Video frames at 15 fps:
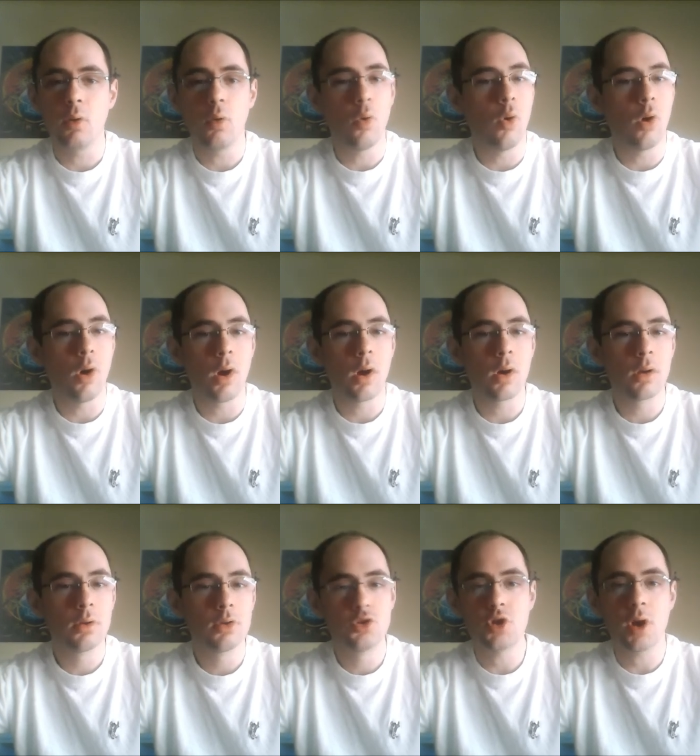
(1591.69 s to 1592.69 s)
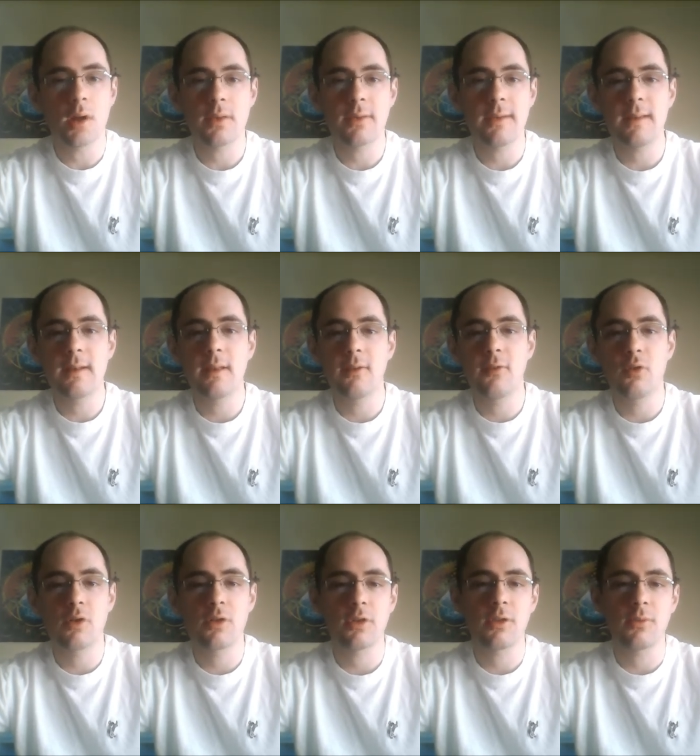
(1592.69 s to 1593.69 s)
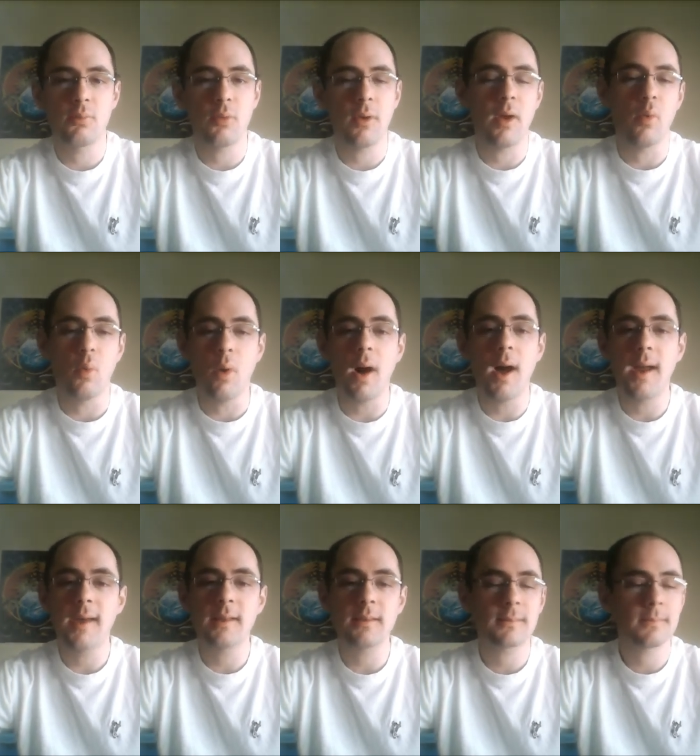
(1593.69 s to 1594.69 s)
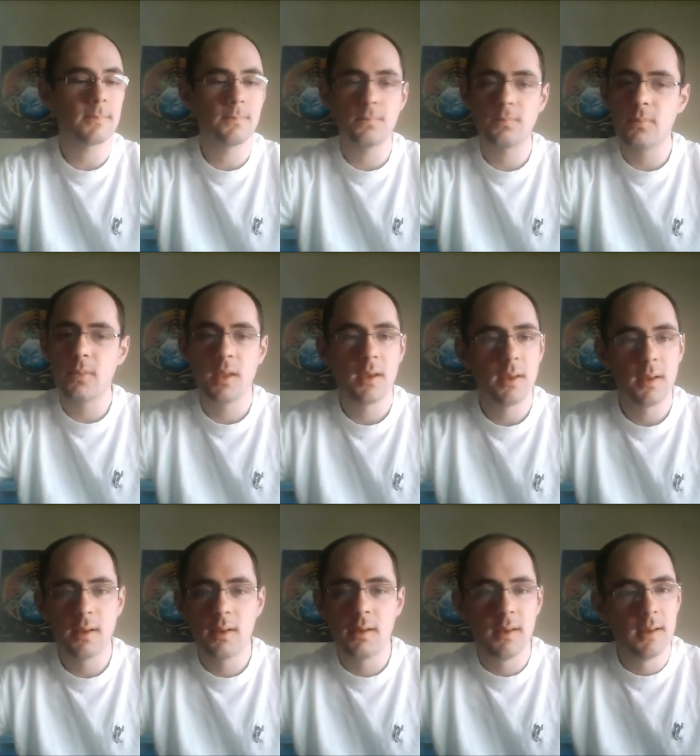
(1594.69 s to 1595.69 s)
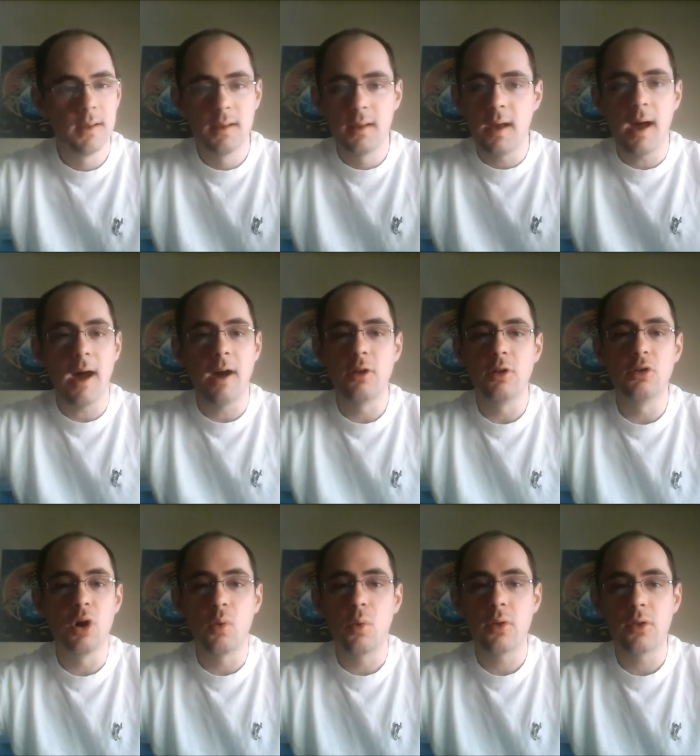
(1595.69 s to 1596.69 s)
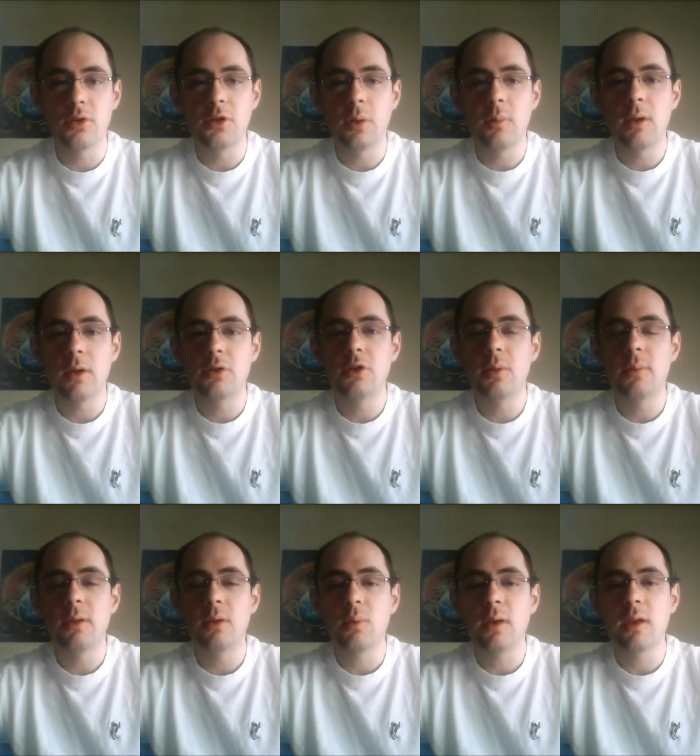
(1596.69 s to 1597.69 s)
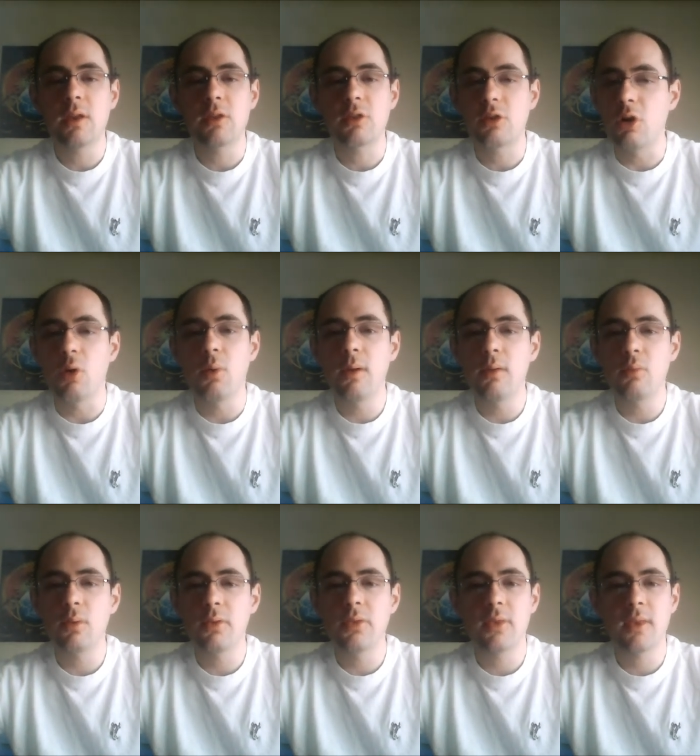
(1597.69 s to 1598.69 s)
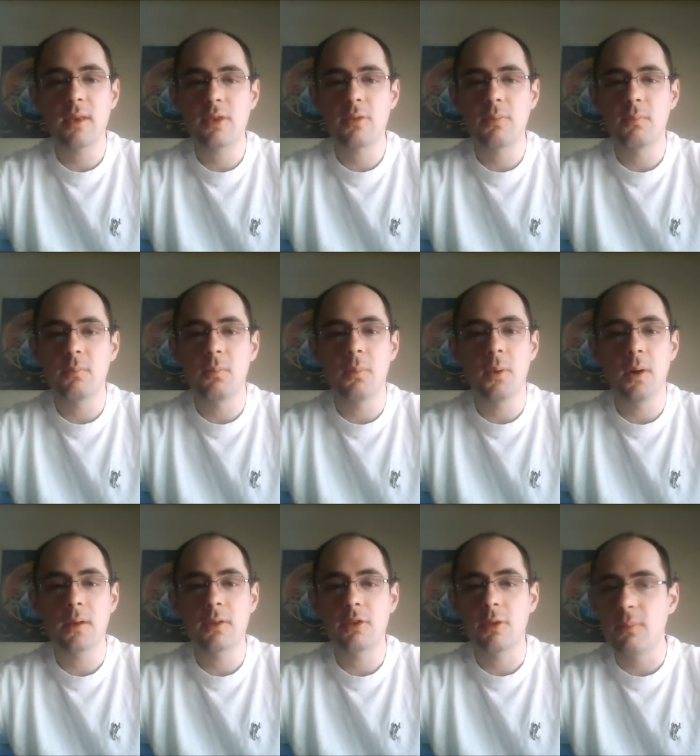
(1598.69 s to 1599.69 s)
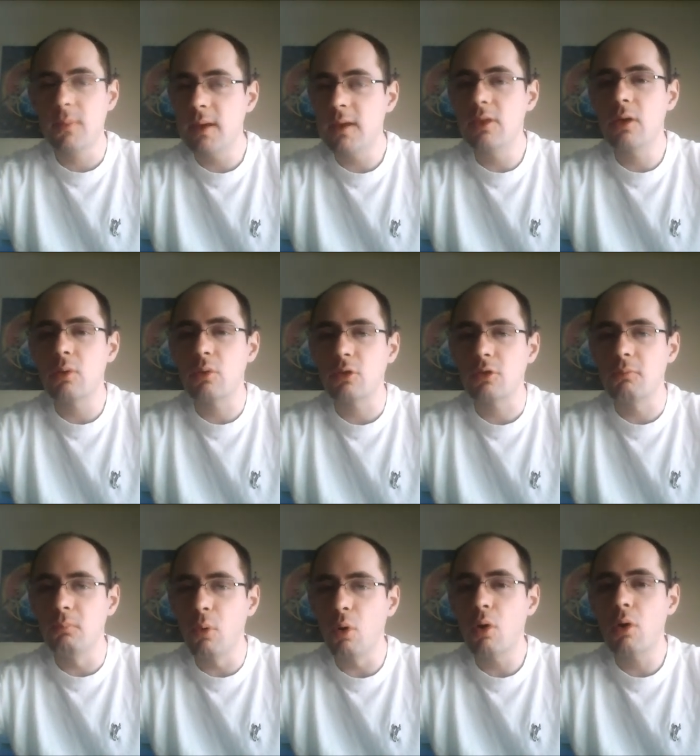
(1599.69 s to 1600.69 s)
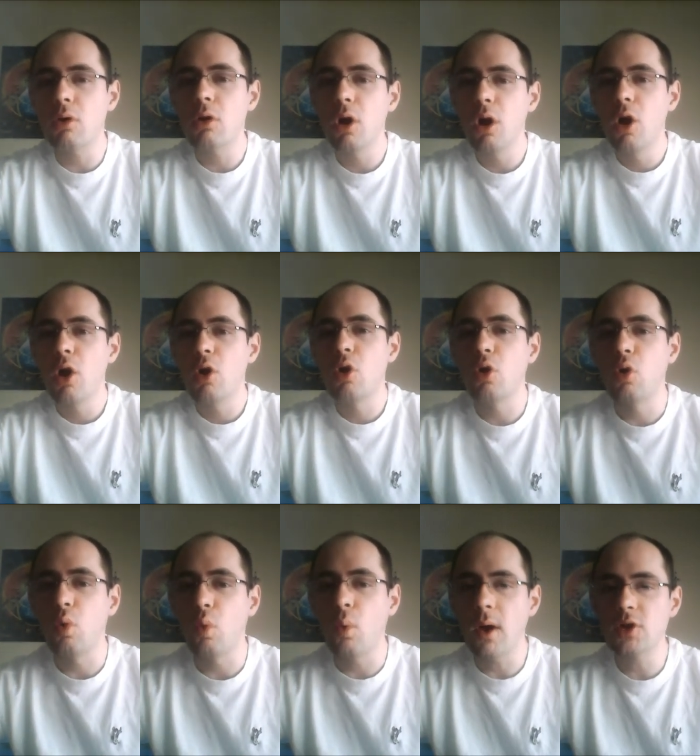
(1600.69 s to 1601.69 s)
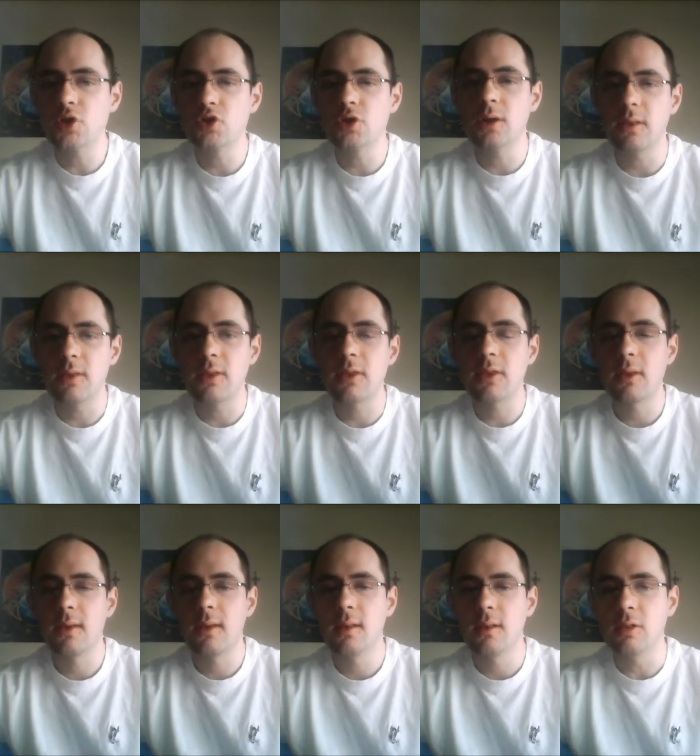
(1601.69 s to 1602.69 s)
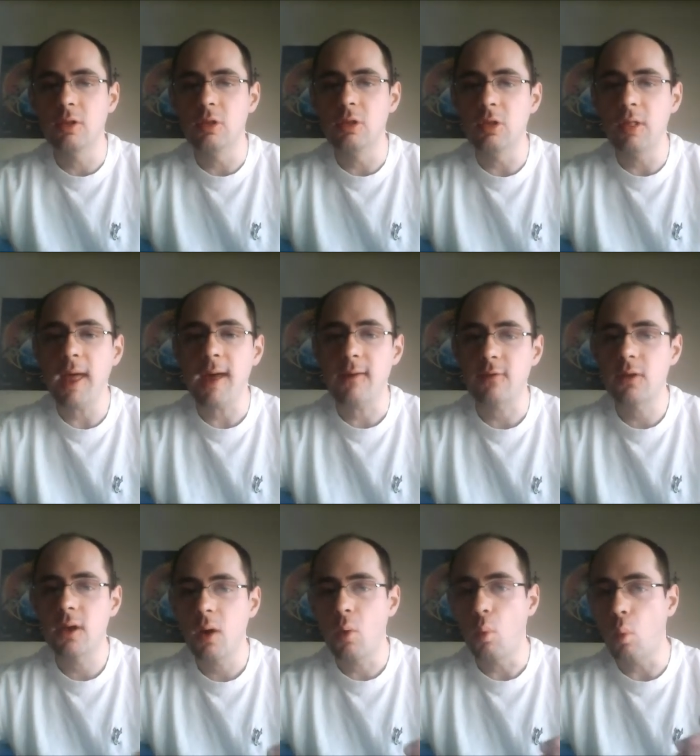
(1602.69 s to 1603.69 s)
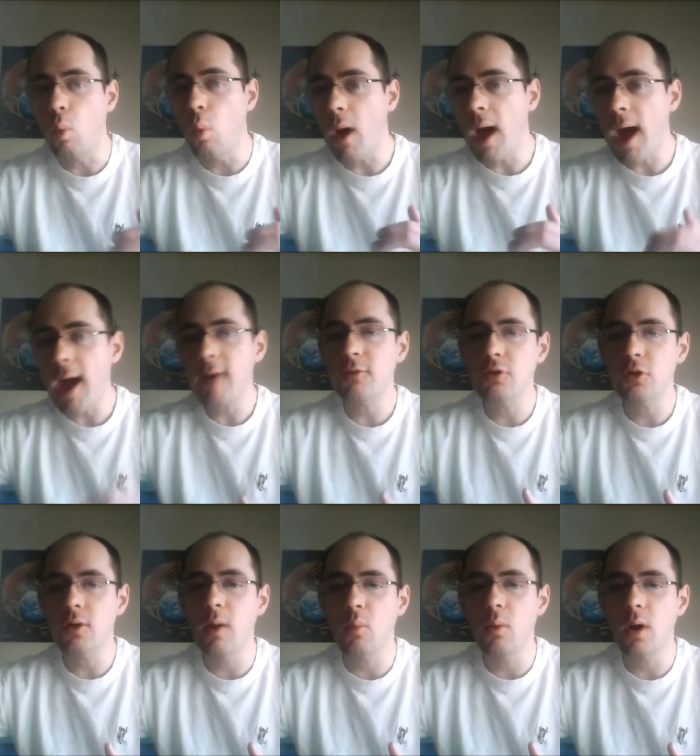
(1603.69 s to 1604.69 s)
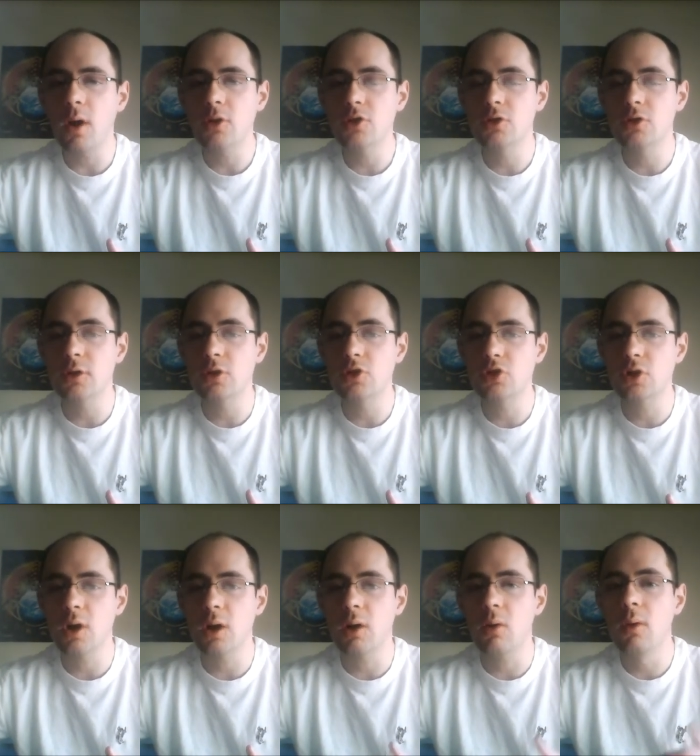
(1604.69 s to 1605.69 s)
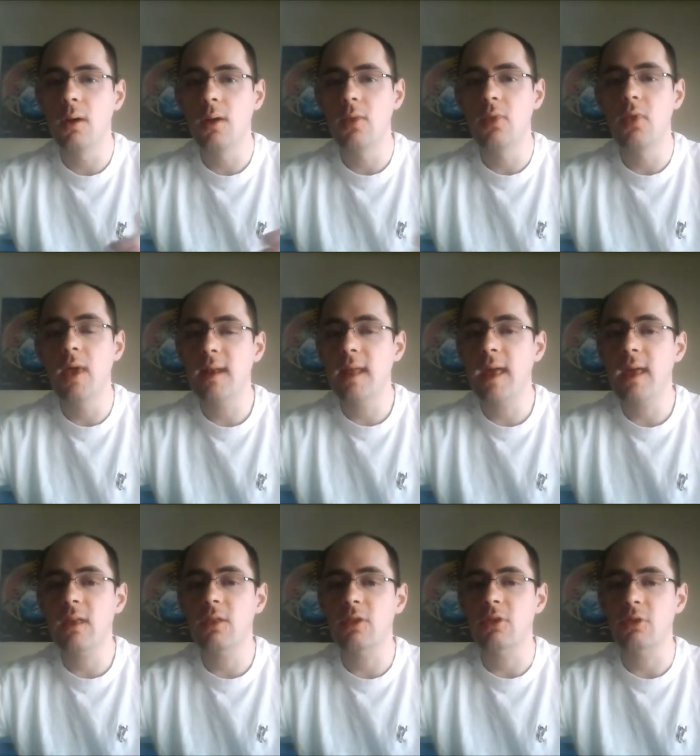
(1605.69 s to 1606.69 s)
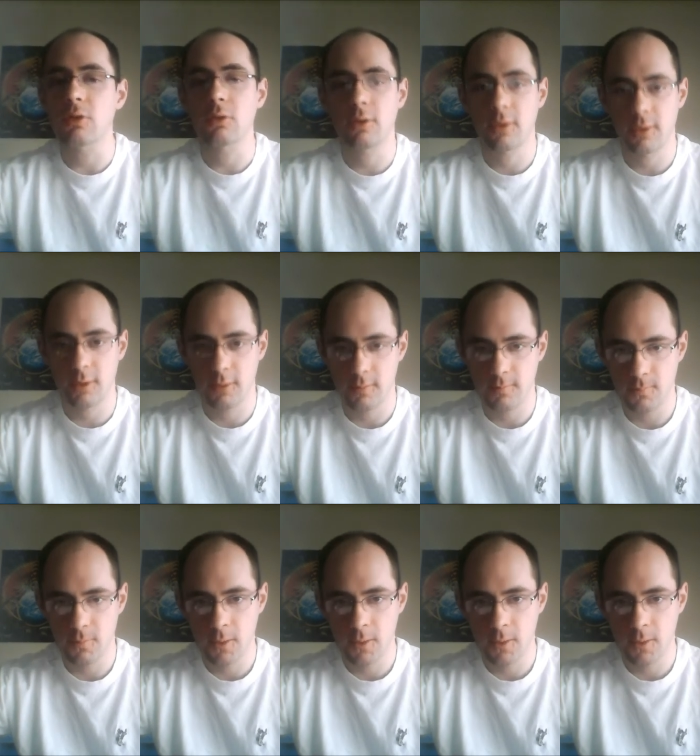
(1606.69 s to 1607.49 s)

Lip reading: or John Cena versus Bray Wyatt. I don't know where the WWE is going with this, but to me there is more questions left after I watched this show than answers.